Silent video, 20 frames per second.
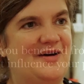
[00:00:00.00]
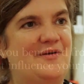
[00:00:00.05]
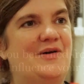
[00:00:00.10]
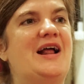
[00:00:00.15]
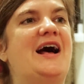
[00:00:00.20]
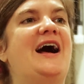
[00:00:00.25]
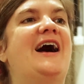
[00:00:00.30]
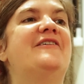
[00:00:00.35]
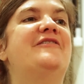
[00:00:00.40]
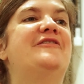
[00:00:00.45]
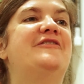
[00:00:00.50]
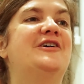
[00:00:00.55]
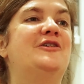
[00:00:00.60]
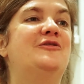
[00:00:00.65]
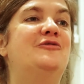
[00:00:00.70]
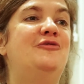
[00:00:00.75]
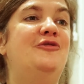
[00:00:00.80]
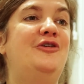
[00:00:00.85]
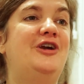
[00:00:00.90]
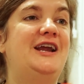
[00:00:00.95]
Well, I feel
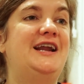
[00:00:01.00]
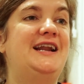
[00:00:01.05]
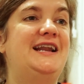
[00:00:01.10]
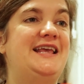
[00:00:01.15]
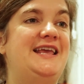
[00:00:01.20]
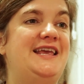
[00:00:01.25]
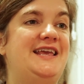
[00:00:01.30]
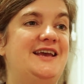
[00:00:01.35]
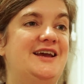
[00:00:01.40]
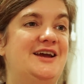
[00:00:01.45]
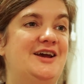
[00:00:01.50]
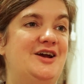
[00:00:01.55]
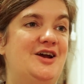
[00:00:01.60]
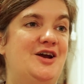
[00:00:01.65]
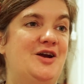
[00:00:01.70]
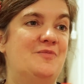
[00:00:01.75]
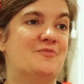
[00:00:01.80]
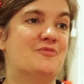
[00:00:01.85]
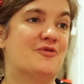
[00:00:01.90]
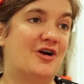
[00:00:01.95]
really
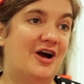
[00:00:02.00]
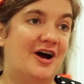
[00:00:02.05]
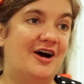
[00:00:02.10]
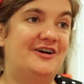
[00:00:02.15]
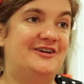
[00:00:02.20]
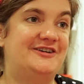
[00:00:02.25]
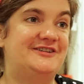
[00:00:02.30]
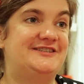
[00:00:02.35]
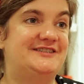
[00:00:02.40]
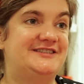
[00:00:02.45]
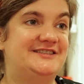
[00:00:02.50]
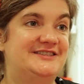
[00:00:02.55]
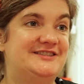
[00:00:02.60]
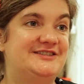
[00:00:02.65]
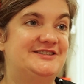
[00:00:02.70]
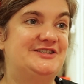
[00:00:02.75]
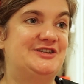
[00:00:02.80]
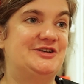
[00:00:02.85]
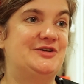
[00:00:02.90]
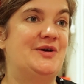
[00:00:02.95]
proud
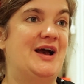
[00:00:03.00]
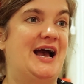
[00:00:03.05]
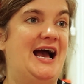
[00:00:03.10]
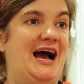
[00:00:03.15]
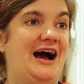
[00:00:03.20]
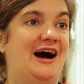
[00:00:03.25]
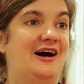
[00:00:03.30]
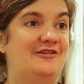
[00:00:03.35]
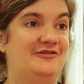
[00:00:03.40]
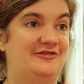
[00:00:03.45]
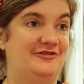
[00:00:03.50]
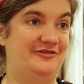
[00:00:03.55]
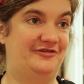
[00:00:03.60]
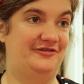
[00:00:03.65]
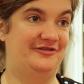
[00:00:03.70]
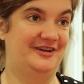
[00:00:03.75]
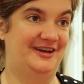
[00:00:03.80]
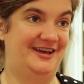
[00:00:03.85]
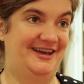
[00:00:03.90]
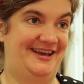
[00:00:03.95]
to
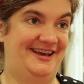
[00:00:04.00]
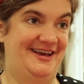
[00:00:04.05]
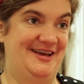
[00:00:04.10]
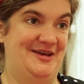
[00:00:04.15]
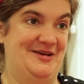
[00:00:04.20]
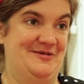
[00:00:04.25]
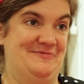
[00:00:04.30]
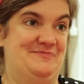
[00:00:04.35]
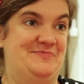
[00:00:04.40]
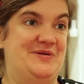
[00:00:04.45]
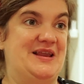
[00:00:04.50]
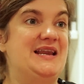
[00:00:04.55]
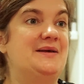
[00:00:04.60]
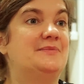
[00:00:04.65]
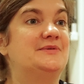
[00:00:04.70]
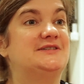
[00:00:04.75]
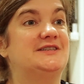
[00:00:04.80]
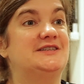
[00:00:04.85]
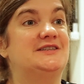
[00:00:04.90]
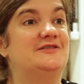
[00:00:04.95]
have been
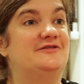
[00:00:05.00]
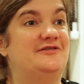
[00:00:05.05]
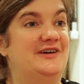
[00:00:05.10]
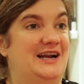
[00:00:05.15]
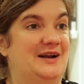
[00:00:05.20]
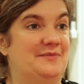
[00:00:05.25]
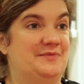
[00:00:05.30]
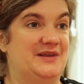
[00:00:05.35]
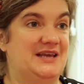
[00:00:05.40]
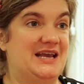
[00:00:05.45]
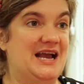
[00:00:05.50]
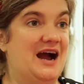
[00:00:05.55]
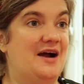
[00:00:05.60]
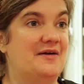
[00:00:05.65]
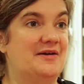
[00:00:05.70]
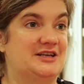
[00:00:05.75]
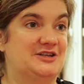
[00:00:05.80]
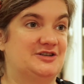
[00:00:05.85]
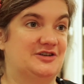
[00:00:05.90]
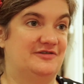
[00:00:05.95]
able to develop the
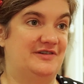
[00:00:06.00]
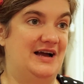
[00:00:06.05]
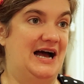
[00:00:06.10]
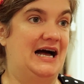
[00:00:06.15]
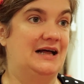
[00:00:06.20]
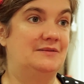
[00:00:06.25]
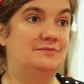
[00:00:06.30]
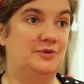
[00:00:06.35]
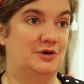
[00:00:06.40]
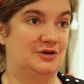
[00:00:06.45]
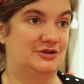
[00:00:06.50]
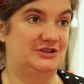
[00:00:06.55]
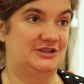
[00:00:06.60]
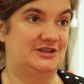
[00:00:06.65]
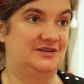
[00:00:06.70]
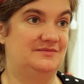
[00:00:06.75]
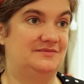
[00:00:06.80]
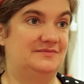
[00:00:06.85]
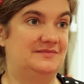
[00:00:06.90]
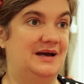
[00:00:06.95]
character of Anne
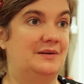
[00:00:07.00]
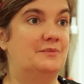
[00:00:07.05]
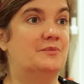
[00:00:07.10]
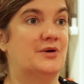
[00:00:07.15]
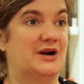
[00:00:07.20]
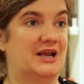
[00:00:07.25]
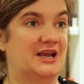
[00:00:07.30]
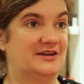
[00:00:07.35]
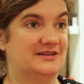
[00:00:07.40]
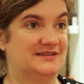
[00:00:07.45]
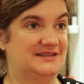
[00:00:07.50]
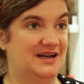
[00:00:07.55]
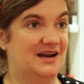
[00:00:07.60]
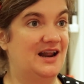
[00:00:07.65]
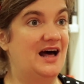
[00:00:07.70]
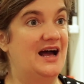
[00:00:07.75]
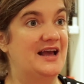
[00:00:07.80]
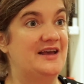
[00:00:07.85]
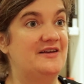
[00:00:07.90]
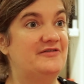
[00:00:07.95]
Bodenham and bring her to
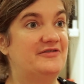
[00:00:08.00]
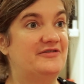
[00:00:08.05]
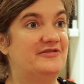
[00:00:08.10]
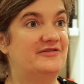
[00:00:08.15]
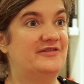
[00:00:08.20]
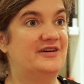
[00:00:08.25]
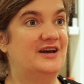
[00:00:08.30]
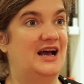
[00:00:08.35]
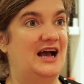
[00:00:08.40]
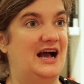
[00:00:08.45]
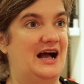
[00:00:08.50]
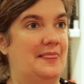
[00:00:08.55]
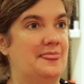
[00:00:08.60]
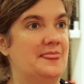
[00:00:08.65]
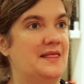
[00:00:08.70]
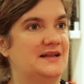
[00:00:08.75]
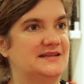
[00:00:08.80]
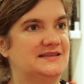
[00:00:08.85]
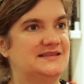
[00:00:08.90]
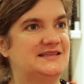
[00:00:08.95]
life.
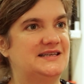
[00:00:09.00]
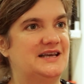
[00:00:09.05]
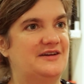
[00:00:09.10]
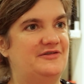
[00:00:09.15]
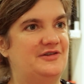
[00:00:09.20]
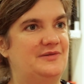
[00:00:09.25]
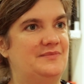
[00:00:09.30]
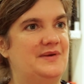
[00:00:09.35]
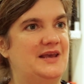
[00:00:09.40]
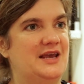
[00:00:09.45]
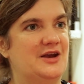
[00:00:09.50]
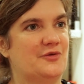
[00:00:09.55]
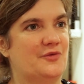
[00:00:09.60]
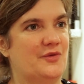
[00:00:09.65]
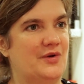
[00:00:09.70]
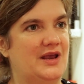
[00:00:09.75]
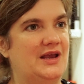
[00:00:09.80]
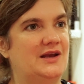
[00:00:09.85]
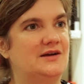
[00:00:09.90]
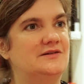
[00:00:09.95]
And that's given me a
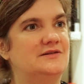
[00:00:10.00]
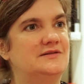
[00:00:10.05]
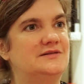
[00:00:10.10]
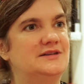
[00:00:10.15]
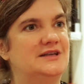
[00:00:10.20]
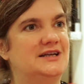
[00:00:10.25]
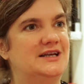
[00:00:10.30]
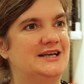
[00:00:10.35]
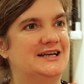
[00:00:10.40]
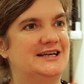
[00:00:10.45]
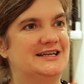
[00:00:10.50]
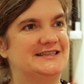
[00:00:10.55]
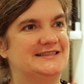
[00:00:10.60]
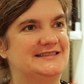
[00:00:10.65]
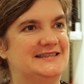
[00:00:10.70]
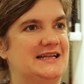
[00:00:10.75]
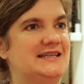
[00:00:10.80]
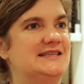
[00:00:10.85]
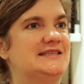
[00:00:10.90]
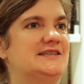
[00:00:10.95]
real
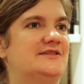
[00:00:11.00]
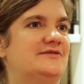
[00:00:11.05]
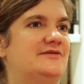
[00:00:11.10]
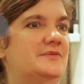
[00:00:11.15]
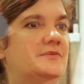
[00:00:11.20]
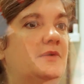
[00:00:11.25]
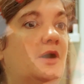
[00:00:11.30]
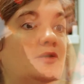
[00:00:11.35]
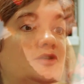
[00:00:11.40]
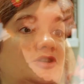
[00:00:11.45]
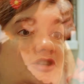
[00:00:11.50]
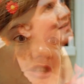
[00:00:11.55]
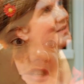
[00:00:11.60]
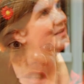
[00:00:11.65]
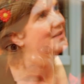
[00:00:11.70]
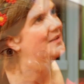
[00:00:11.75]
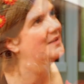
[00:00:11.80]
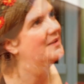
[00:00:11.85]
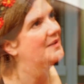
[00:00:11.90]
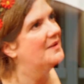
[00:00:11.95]
sense of
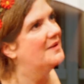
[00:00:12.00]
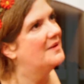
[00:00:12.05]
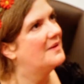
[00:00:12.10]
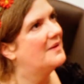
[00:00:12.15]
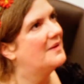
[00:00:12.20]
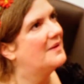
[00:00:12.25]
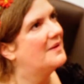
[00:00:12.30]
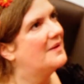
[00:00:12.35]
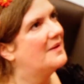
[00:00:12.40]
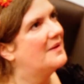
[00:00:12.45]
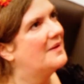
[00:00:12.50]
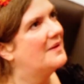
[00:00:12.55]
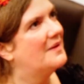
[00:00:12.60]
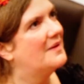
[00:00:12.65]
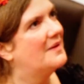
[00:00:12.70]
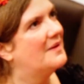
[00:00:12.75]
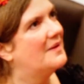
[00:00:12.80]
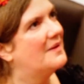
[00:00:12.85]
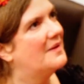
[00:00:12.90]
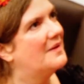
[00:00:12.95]
emotion, because it was very
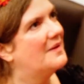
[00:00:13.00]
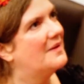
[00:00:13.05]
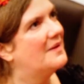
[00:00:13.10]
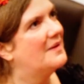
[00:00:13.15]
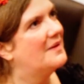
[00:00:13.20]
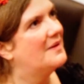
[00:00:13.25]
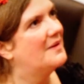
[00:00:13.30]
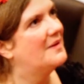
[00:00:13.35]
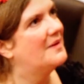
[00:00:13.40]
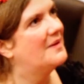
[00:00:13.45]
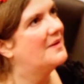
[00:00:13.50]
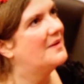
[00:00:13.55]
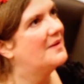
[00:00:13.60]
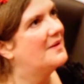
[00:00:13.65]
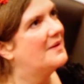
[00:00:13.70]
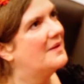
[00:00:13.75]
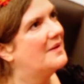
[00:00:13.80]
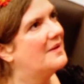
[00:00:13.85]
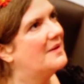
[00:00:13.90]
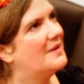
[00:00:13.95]
moving to
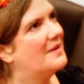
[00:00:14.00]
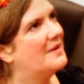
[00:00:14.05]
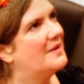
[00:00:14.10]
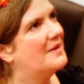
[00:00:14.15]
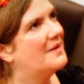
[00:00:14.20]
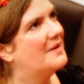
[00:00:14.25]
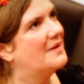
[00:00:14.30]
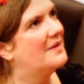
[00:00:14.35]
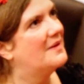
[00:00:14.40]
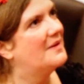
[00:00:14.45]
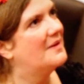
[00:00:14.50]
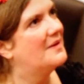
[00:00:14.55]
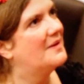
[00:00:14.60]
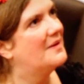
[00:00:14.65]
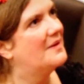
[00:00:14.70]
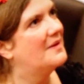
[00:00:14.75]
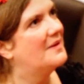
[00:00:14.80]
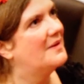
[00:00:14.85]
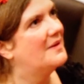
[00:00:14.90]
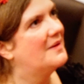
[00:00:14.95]
portray this
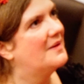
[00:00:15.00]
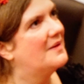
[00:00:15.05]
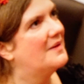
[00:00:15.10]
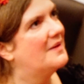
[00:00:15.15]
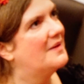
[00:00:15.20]
character,